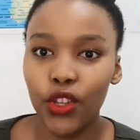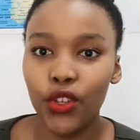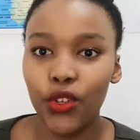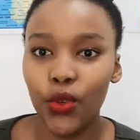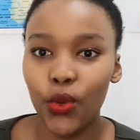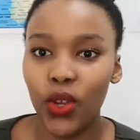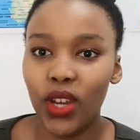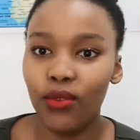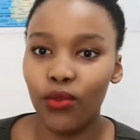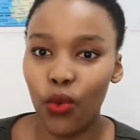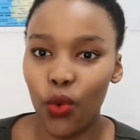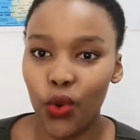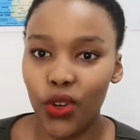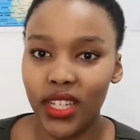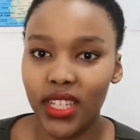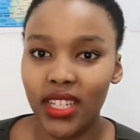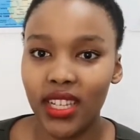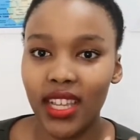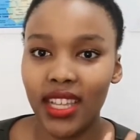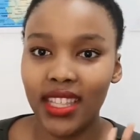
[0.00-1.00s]
to
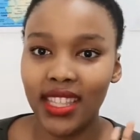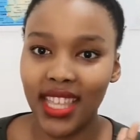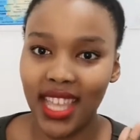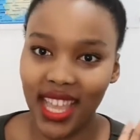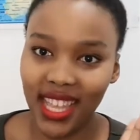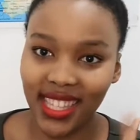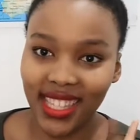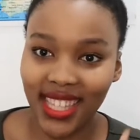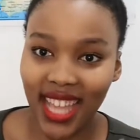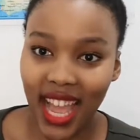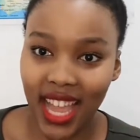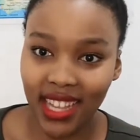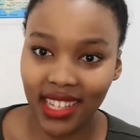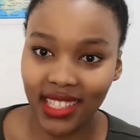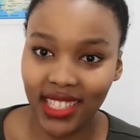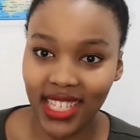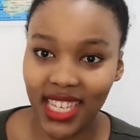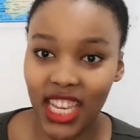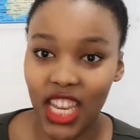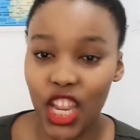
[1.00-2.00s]
avoid the
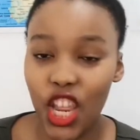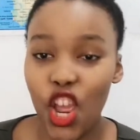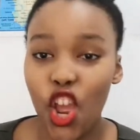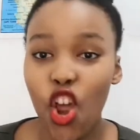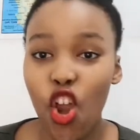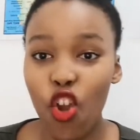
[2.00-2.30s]
anxiety.